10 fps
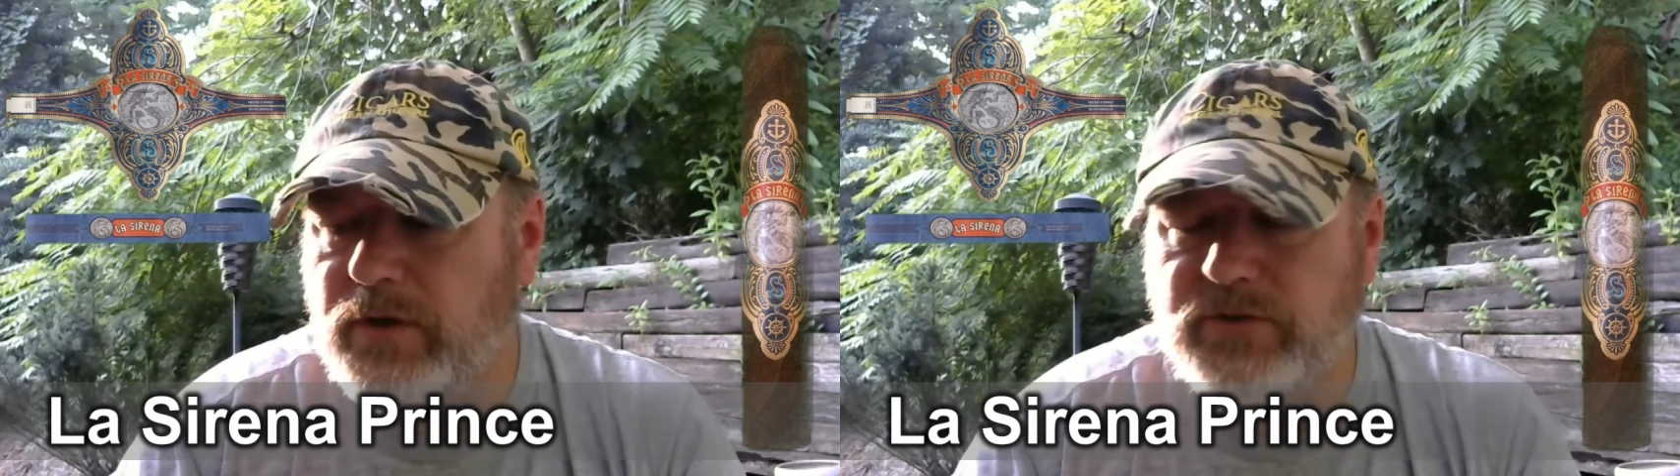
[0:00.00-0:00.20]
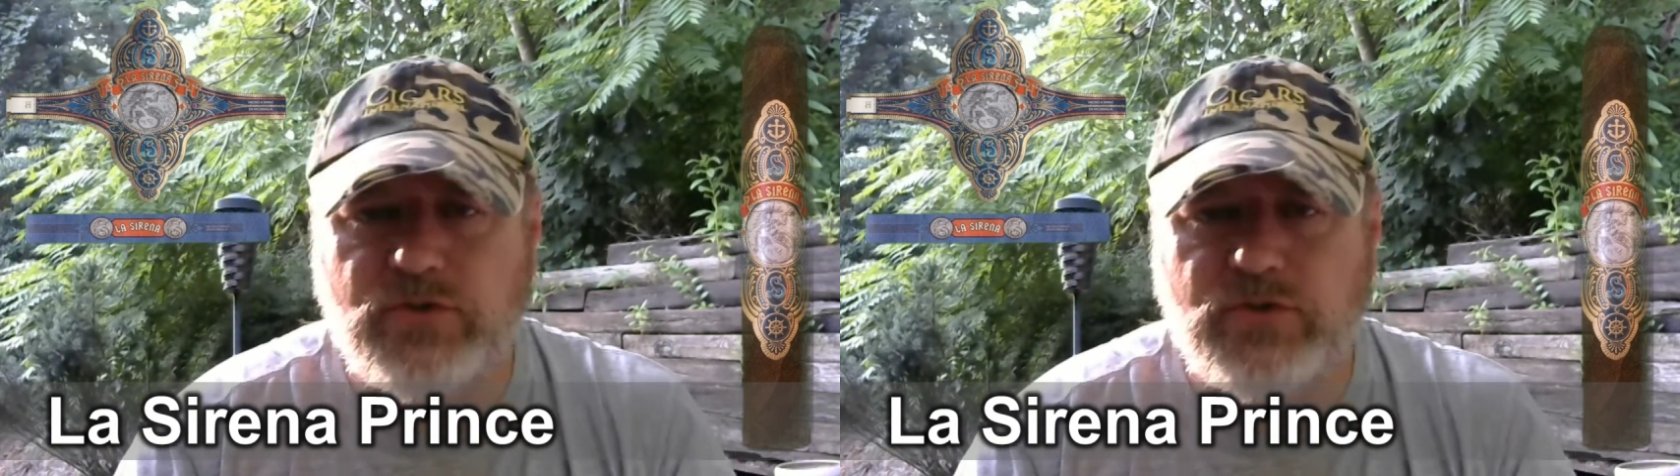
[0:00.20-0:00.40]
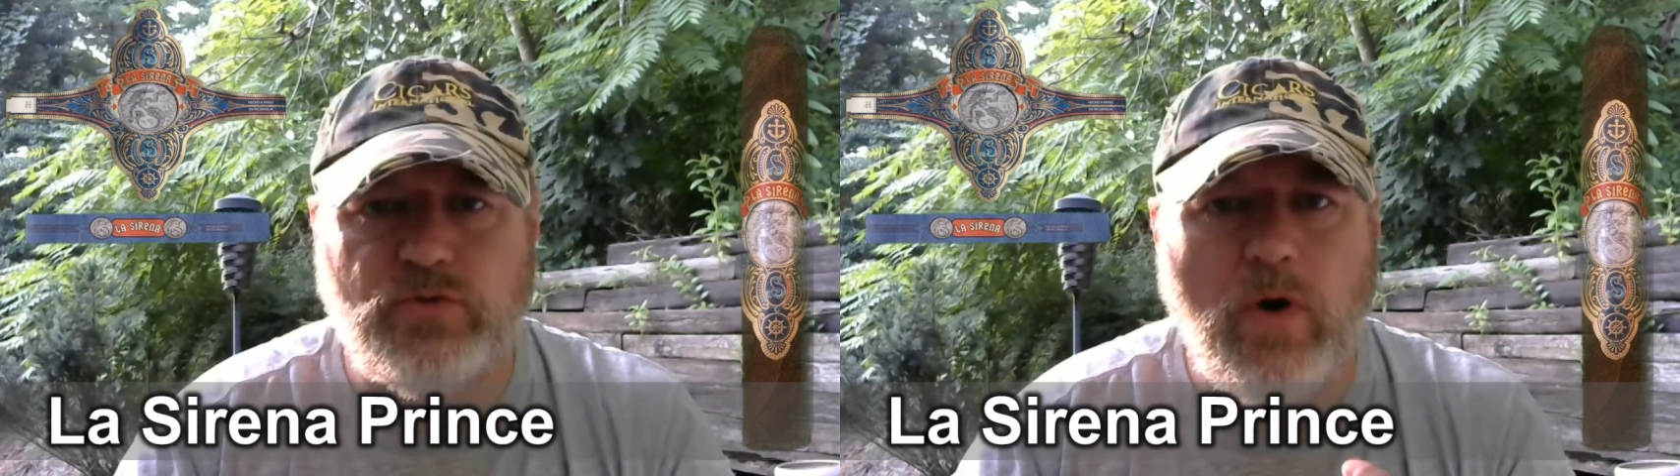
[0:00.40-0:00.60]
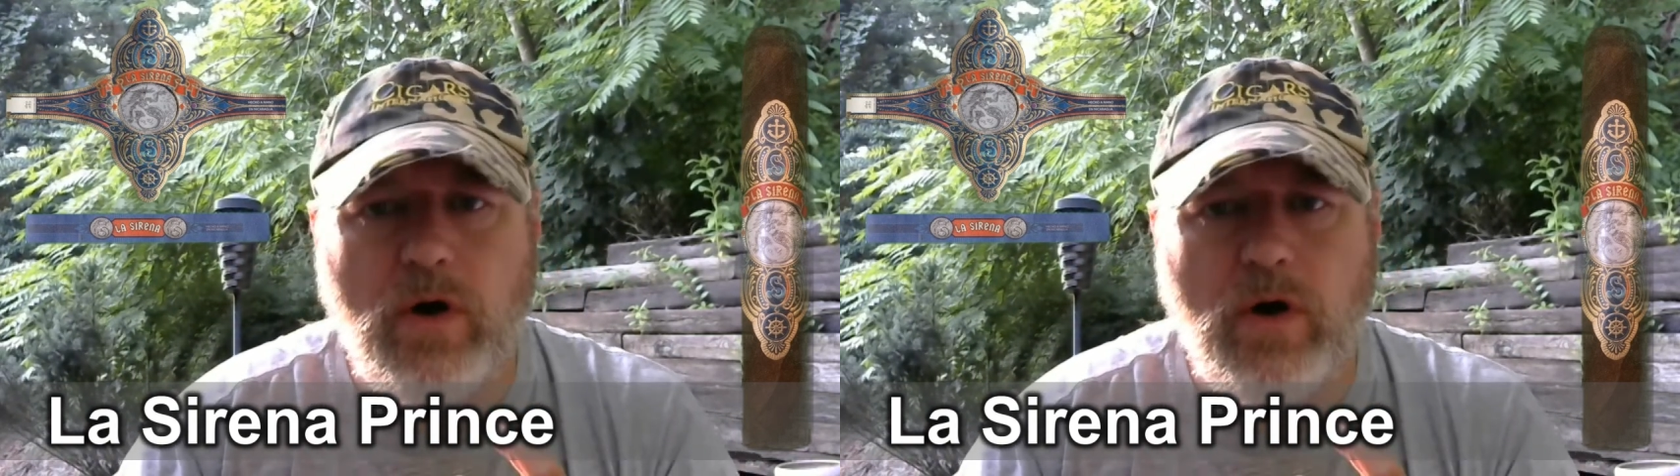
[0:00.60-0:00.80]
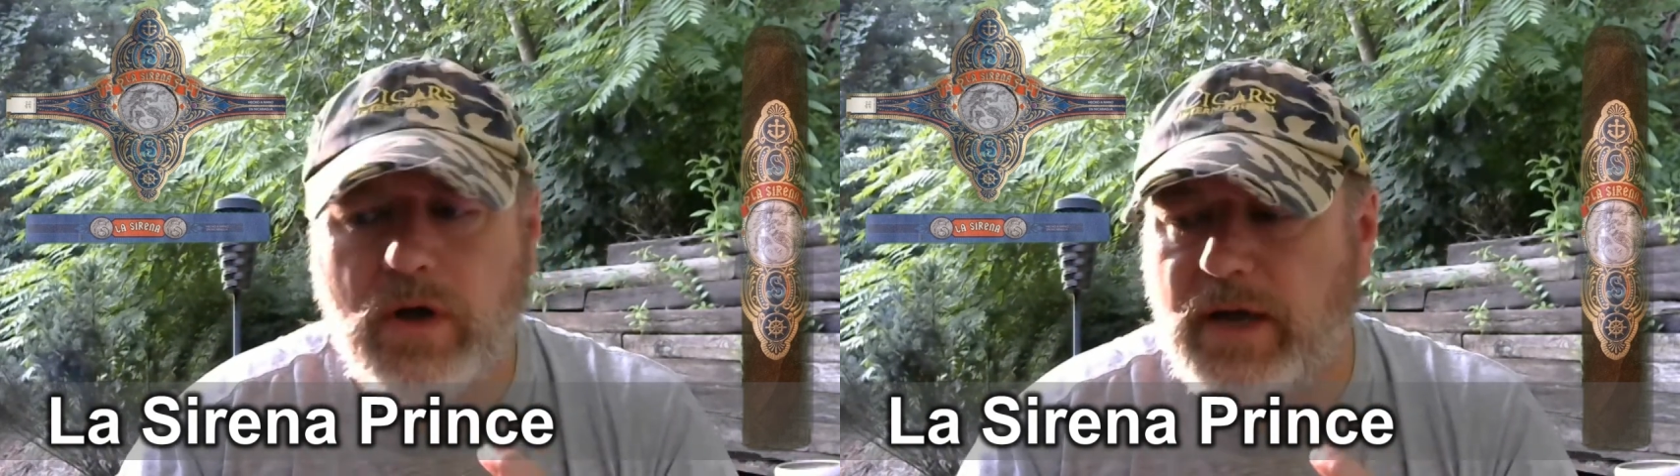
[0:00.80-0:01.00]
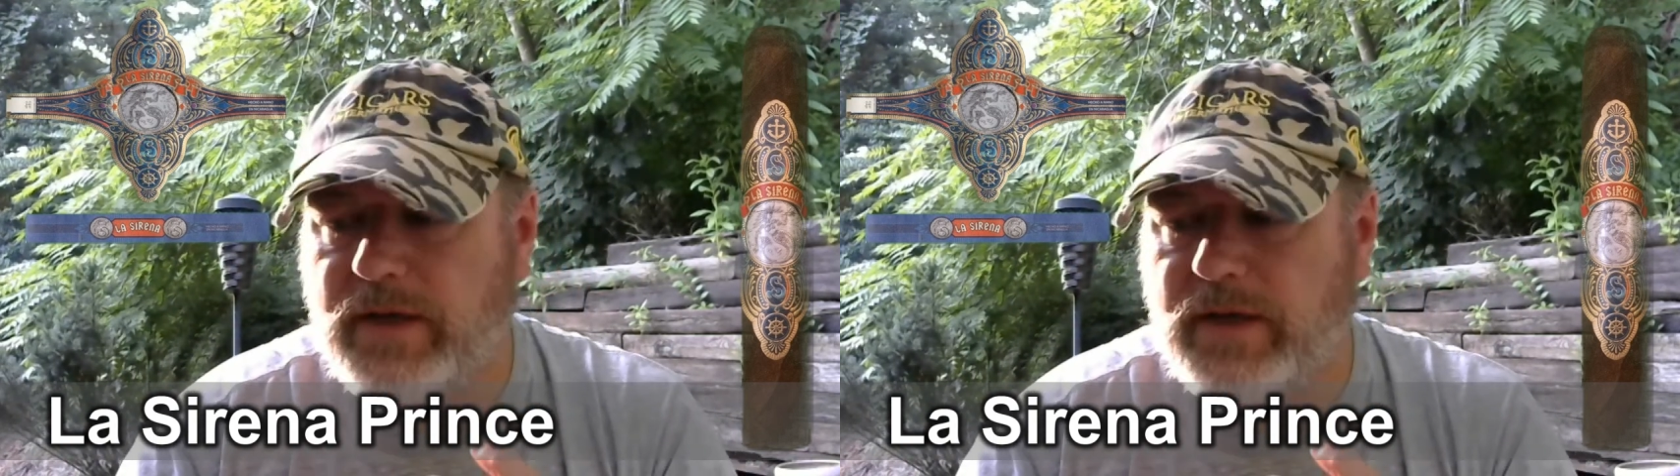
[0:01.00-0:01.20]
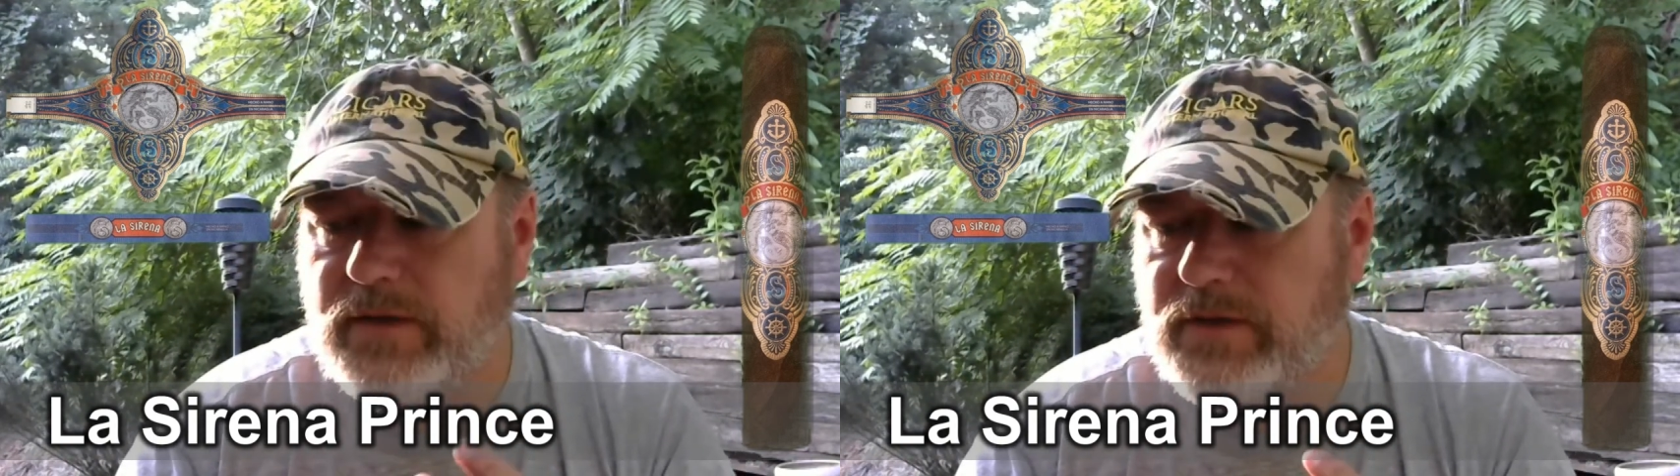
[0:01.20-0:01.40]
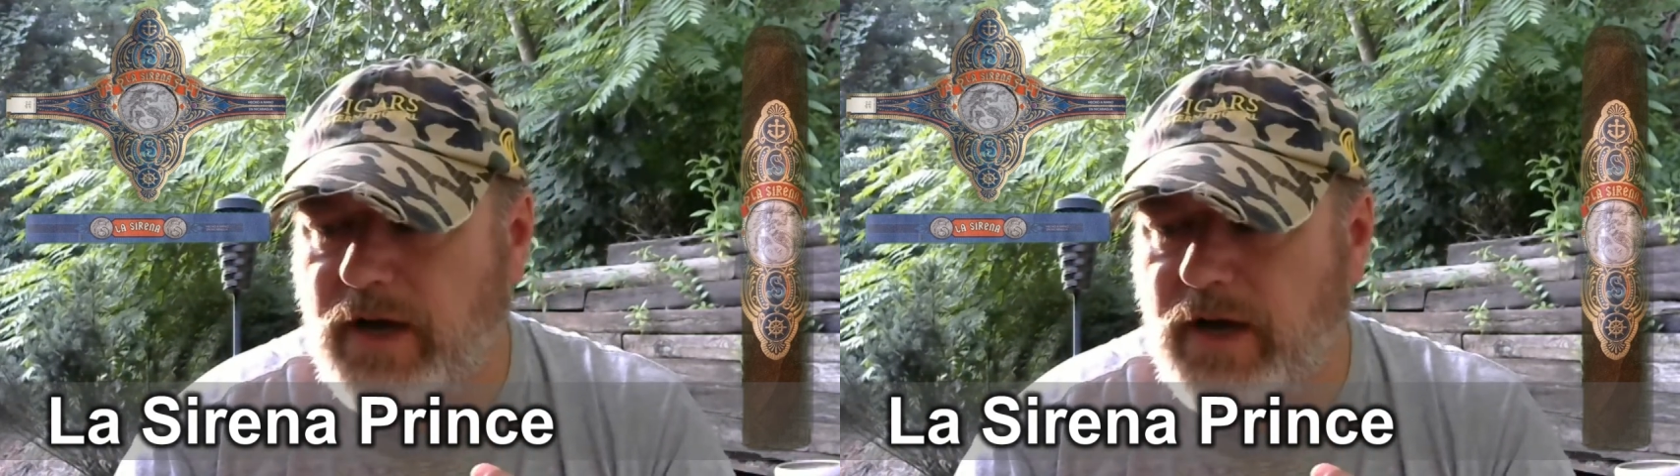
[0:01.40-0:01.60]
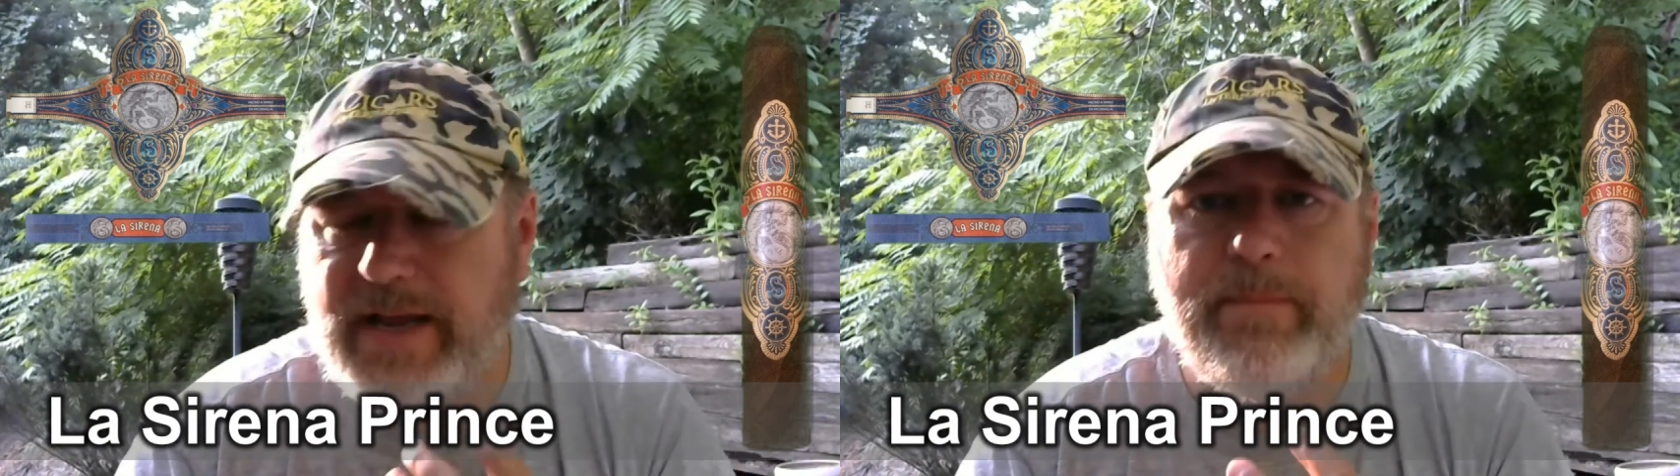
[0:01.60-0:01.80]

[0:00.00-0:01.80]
strong cayenne